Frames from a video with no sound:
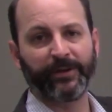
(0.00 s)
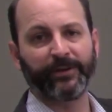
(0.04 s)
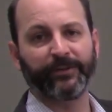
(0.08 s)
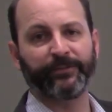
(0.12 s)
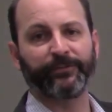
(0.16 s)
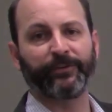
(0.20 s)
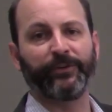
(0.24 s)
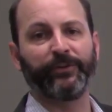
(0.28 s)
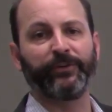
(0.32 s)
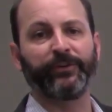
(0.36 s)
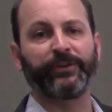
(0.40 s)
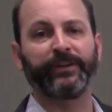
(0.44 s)

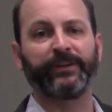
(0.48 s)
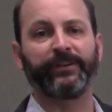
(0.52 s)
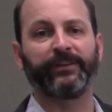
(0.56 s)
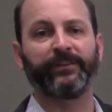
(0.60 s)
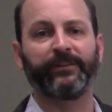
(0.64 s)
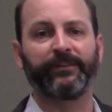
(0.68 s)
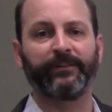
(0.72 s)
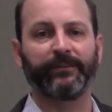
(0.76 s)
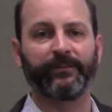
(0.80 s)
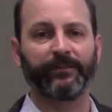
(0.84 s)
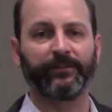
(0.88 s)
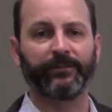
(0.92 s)
so you
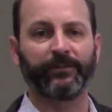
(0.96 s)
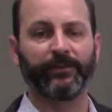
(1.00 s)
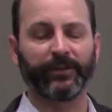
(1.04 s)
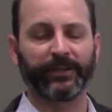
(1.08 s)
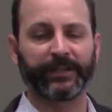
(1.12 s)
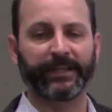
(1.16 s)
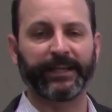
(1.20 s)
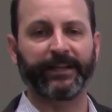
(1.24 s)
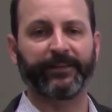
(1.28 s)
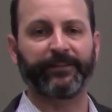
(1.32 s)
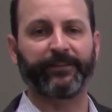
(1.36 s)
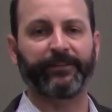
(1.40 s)
can
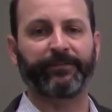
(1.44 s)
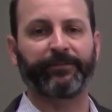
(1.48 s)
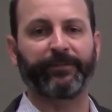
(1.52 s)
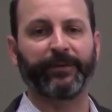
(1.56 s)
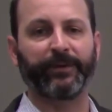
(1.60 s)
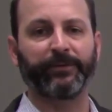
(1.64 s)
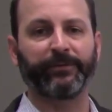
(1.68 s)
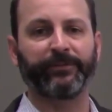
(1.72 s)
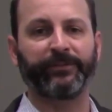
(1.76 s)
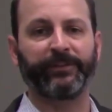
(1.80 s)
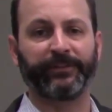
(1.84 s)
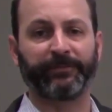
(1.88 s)
look at the
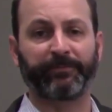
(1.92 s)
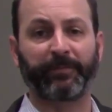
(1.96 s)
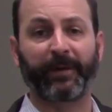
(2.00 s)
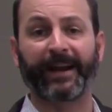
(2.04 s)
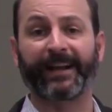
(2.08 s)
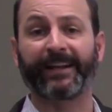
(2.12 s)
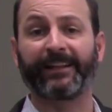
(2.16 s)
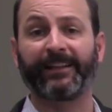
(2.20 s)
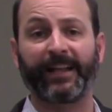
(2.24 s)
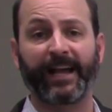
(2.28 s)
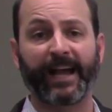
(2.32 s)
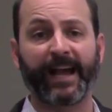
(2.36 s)
frequencies by
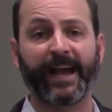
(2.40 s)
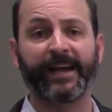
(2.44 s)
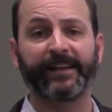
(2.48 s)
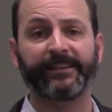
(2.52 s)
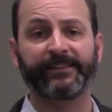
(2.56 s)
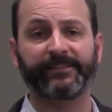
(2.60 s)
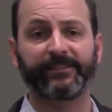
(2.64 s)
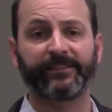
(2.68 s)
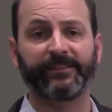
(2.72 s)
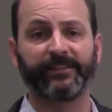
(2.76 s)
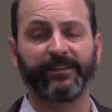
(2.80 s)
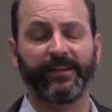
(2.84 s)

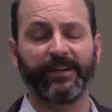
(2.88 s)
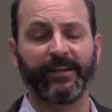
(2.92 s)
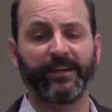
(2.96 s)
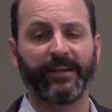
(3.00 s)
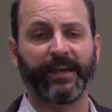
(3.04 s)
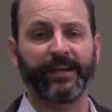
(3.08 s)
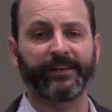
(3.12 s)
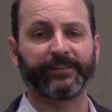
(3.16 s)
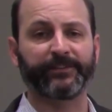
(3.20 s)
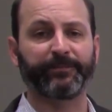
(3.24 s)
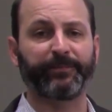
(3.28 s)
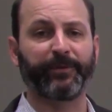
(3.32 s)
class
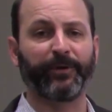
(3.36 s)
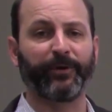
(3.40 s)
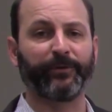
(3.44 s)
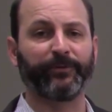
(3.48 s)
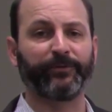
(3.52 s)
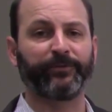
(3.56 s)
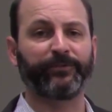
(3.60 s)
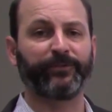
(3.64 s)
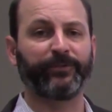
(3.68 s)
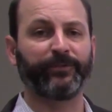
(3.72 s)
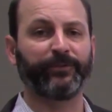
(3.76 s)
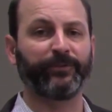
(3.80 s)
as
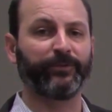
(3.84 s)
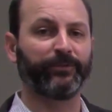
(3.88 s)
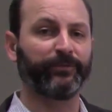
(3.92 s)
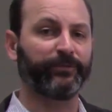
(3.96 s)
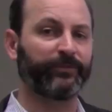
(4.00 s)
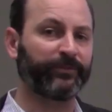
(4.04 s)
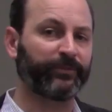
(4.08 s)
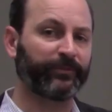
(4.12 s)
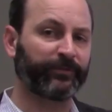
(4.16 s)
opposed to